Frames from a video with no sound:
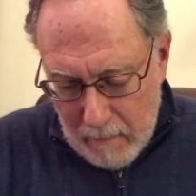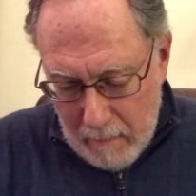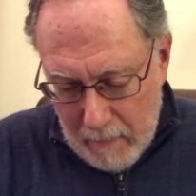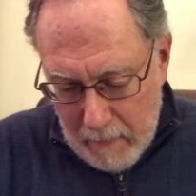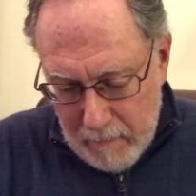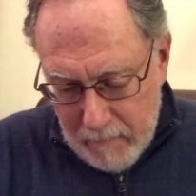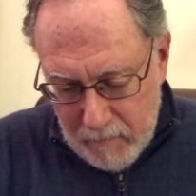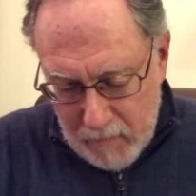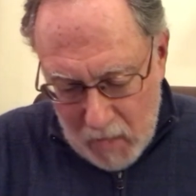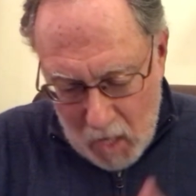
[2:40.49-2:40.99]

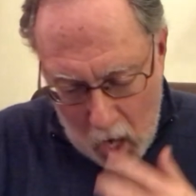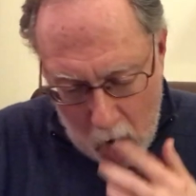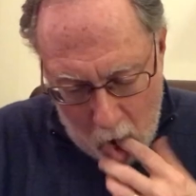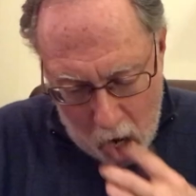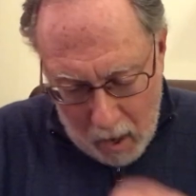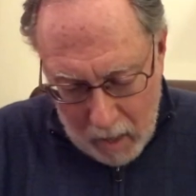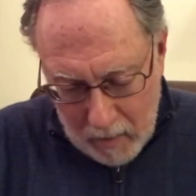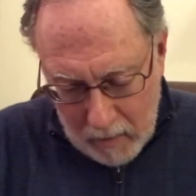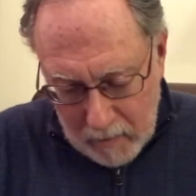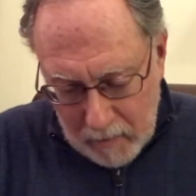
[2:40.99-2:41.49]

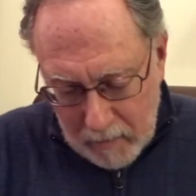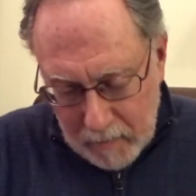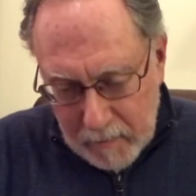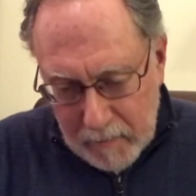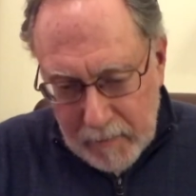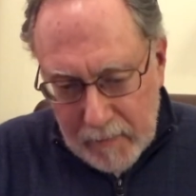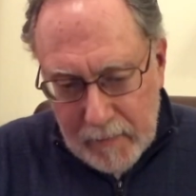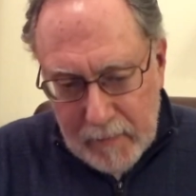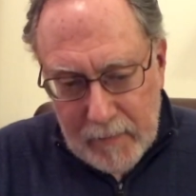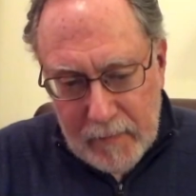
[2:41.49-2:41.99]

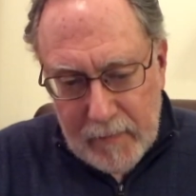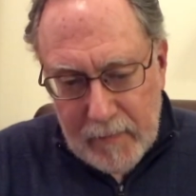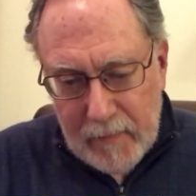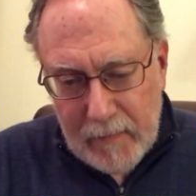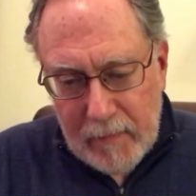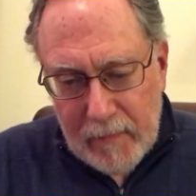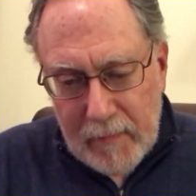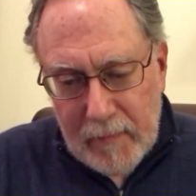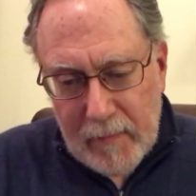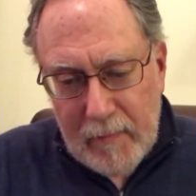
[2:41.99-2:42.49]

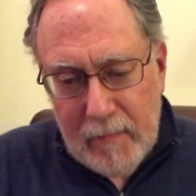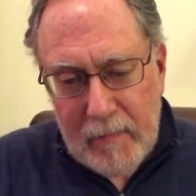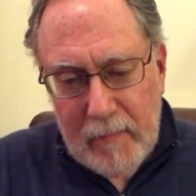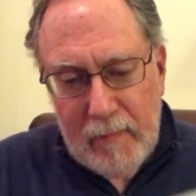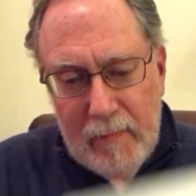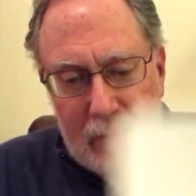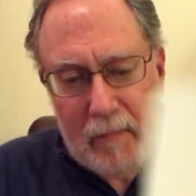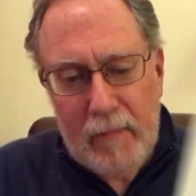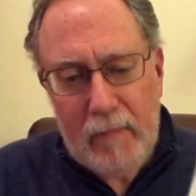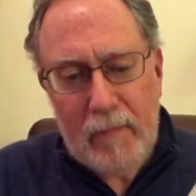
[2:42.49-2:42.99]

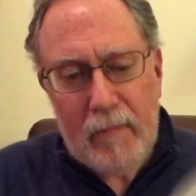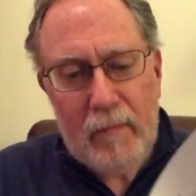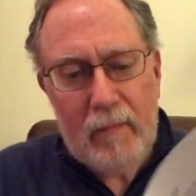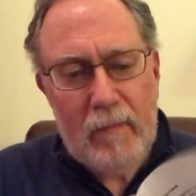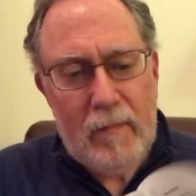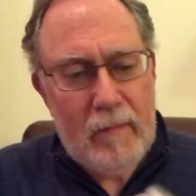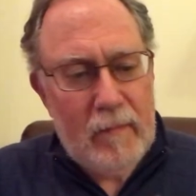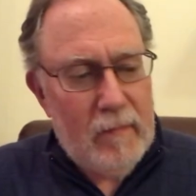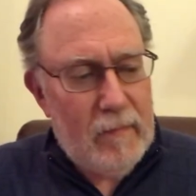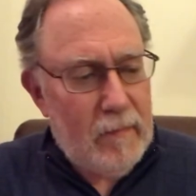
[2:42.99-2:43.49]

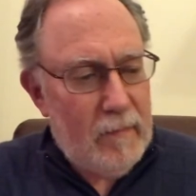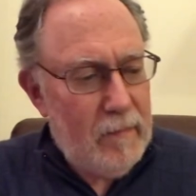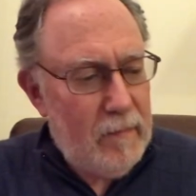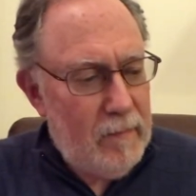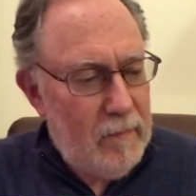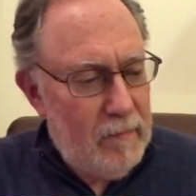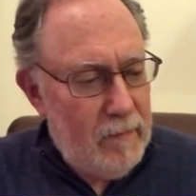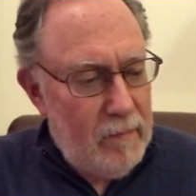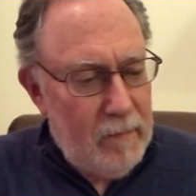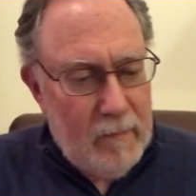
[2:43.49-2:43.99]

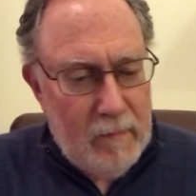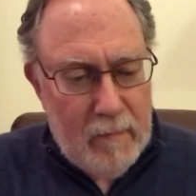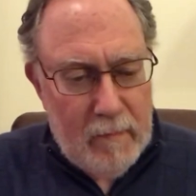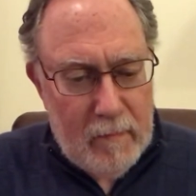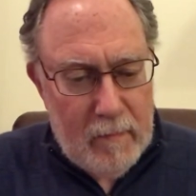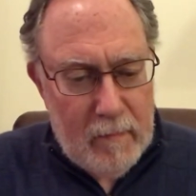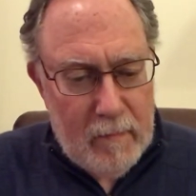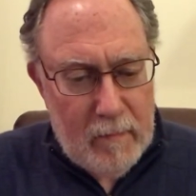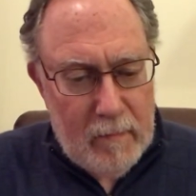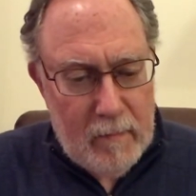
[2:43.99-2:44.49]

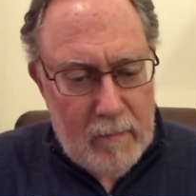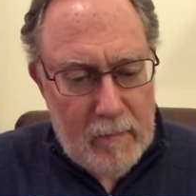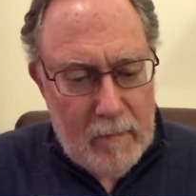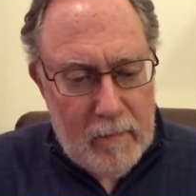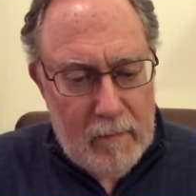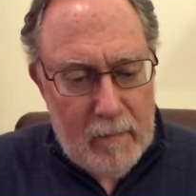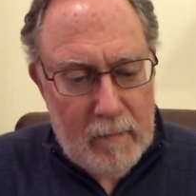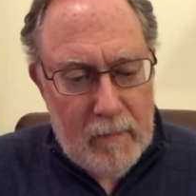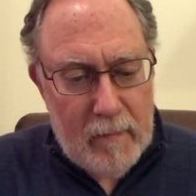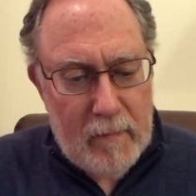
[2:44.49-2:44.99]

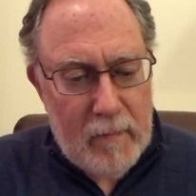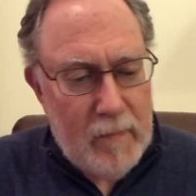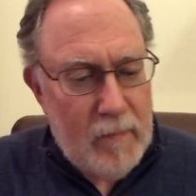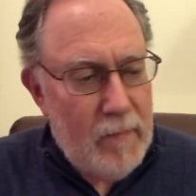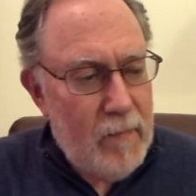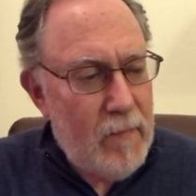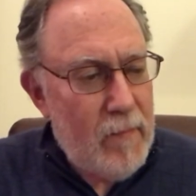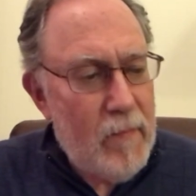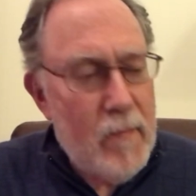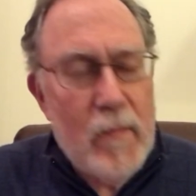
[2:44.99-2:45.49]

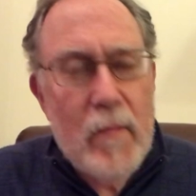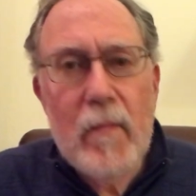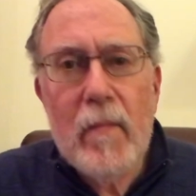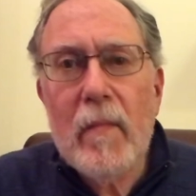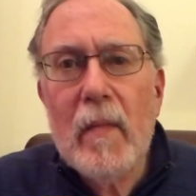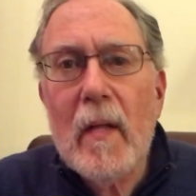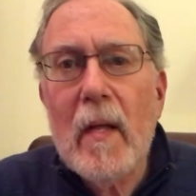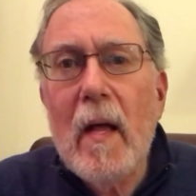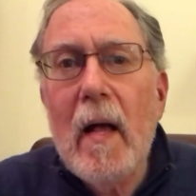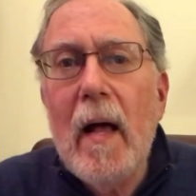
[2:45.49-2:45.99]
No one is speaking in this clip.